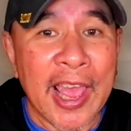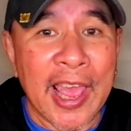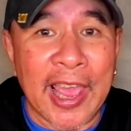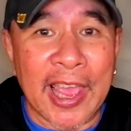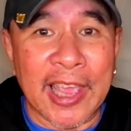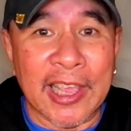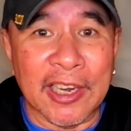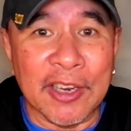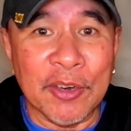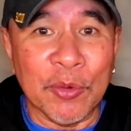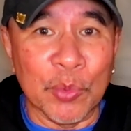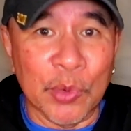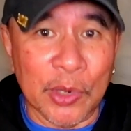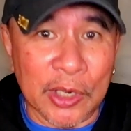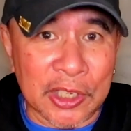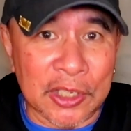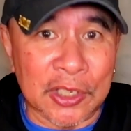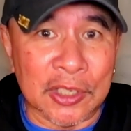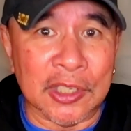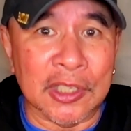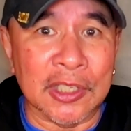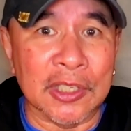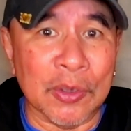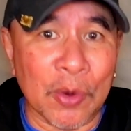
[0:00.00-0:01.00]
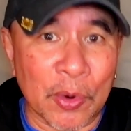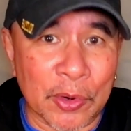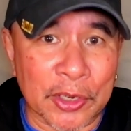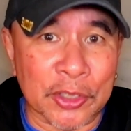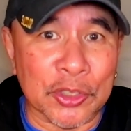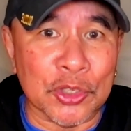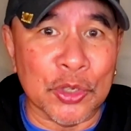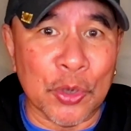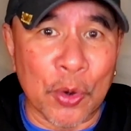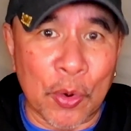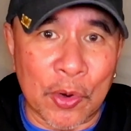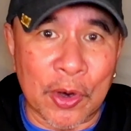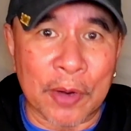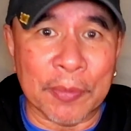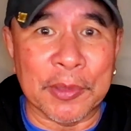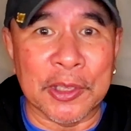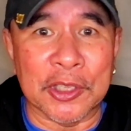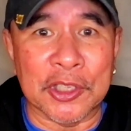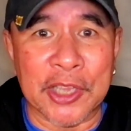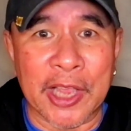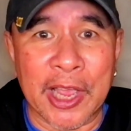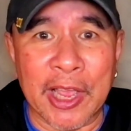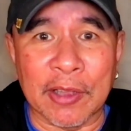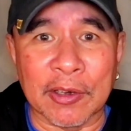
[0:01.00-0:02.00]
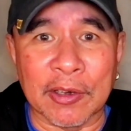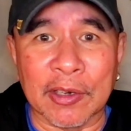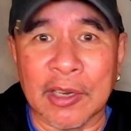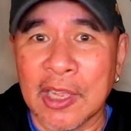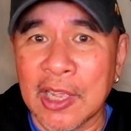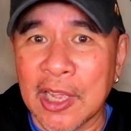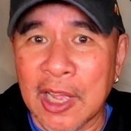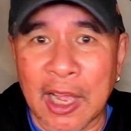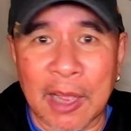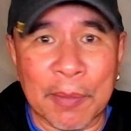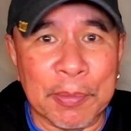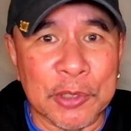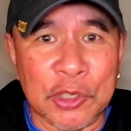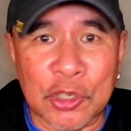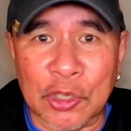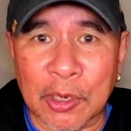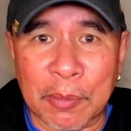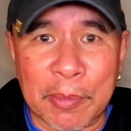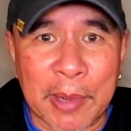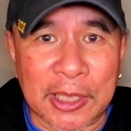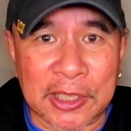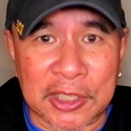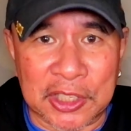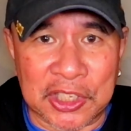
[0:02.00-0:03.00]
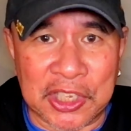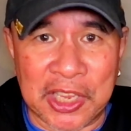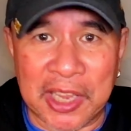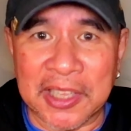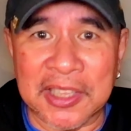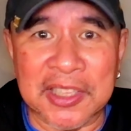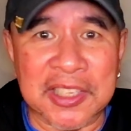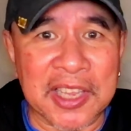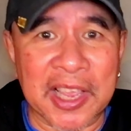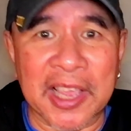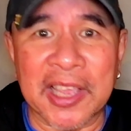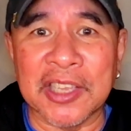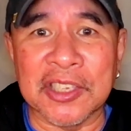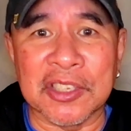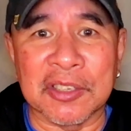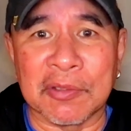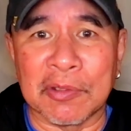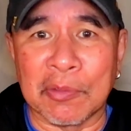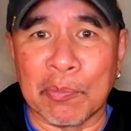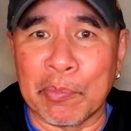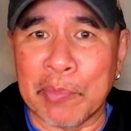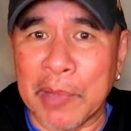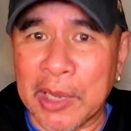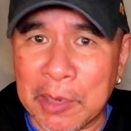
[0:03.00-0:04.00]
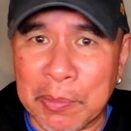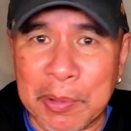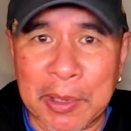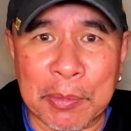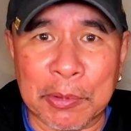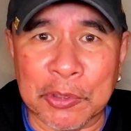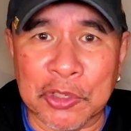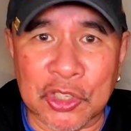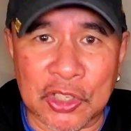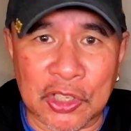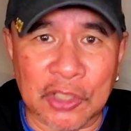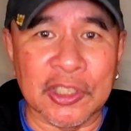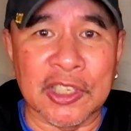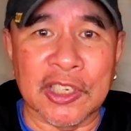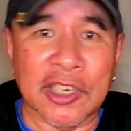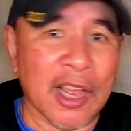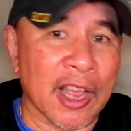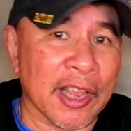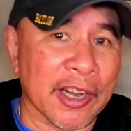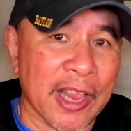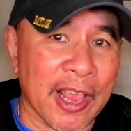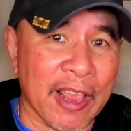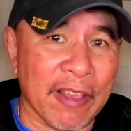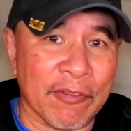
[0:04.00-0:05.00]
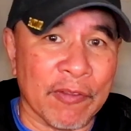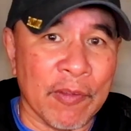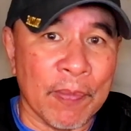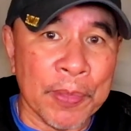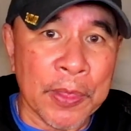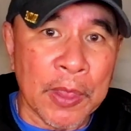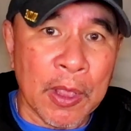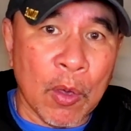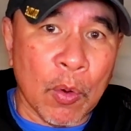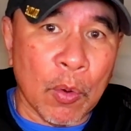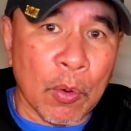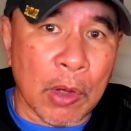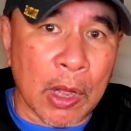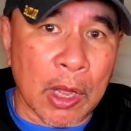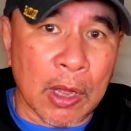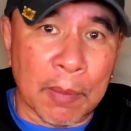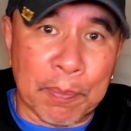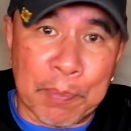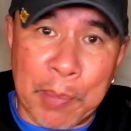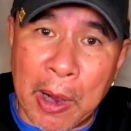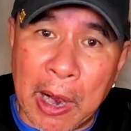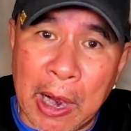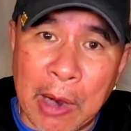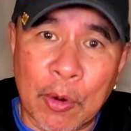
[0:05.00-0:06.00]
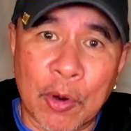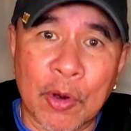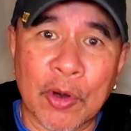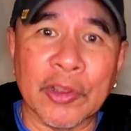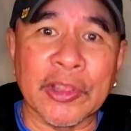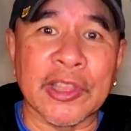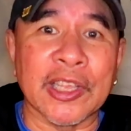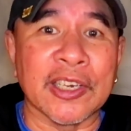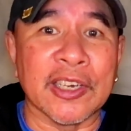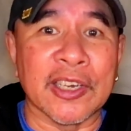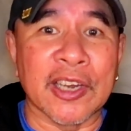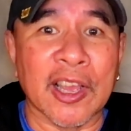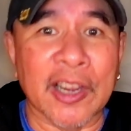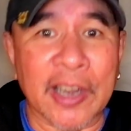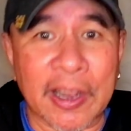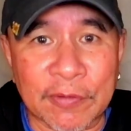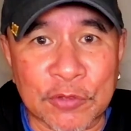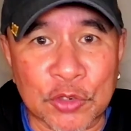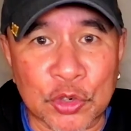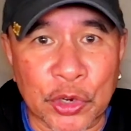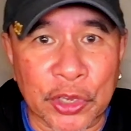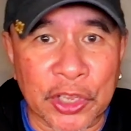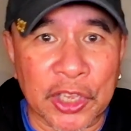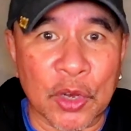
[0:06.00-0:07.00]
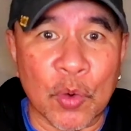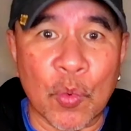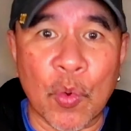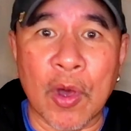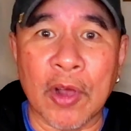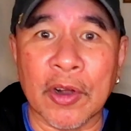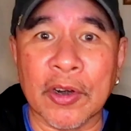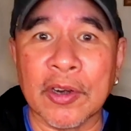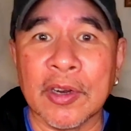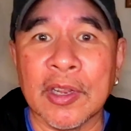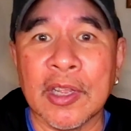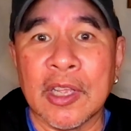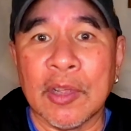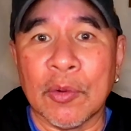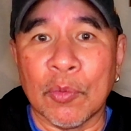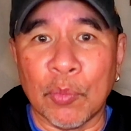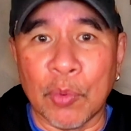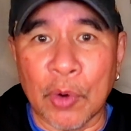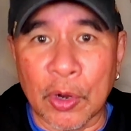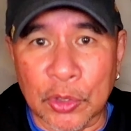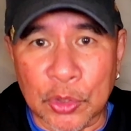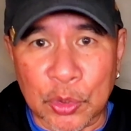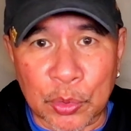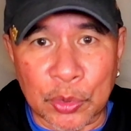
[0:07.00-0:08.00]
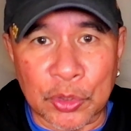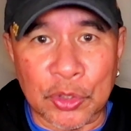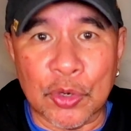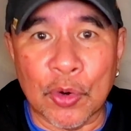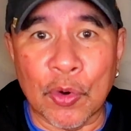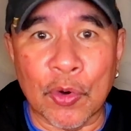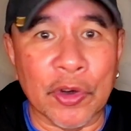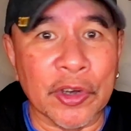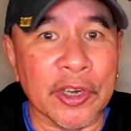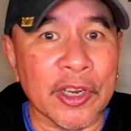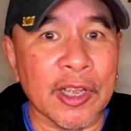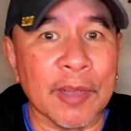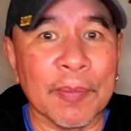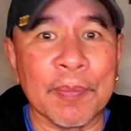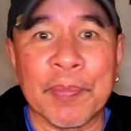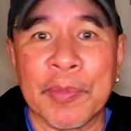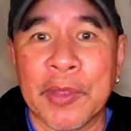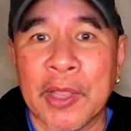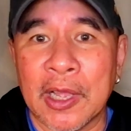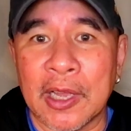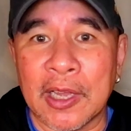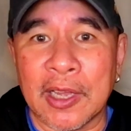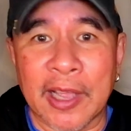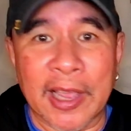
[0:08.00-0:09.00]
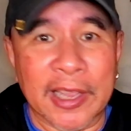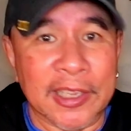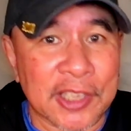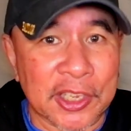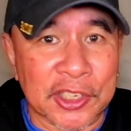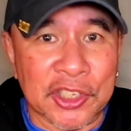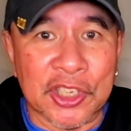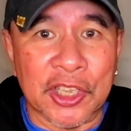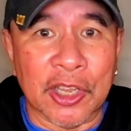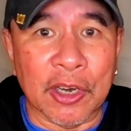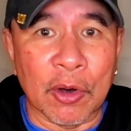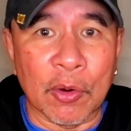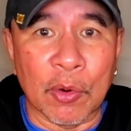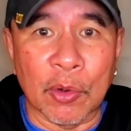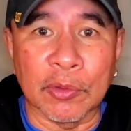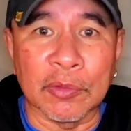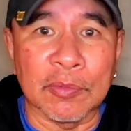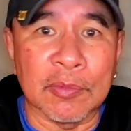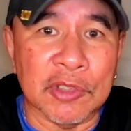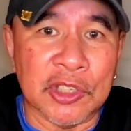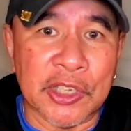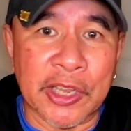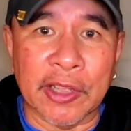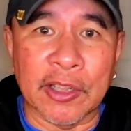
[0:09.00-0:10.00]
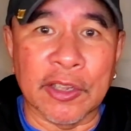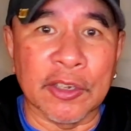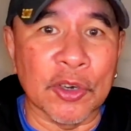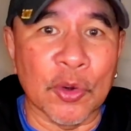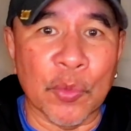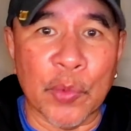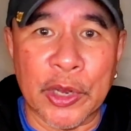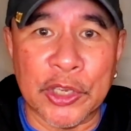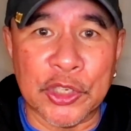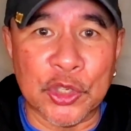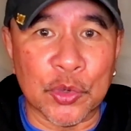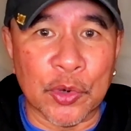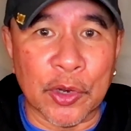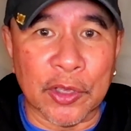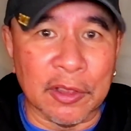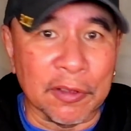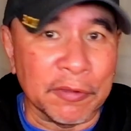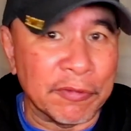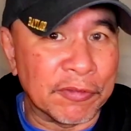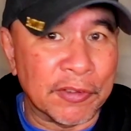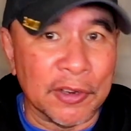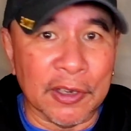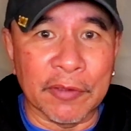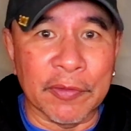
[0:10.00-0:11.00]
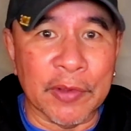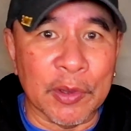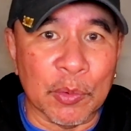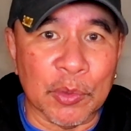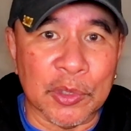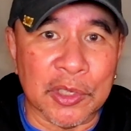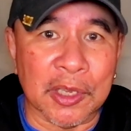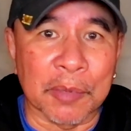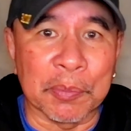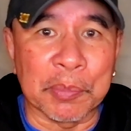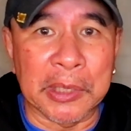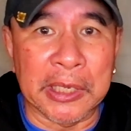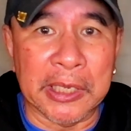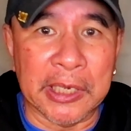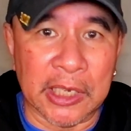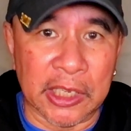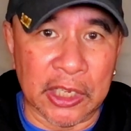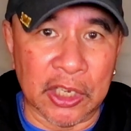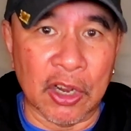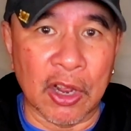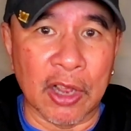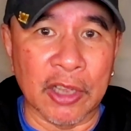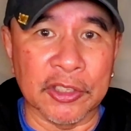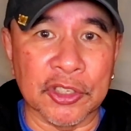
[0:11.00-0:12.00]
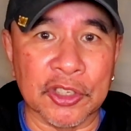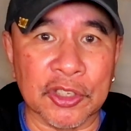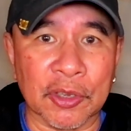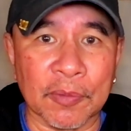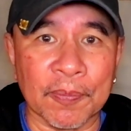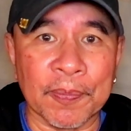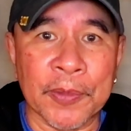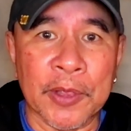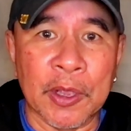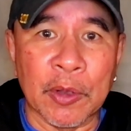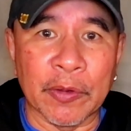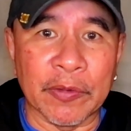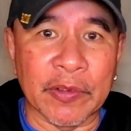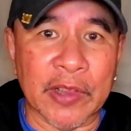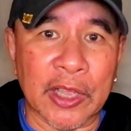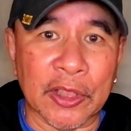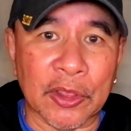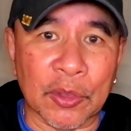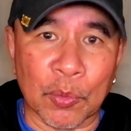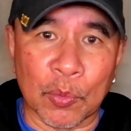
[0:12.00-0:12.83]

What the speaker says: And it really sort of tore up the town. Up until about 10 days, many people still did not have power. They did not have drinking water. Roads were torn up. As I said, our own Tailhunter restaurant, the front of it was completely gone. So we've got the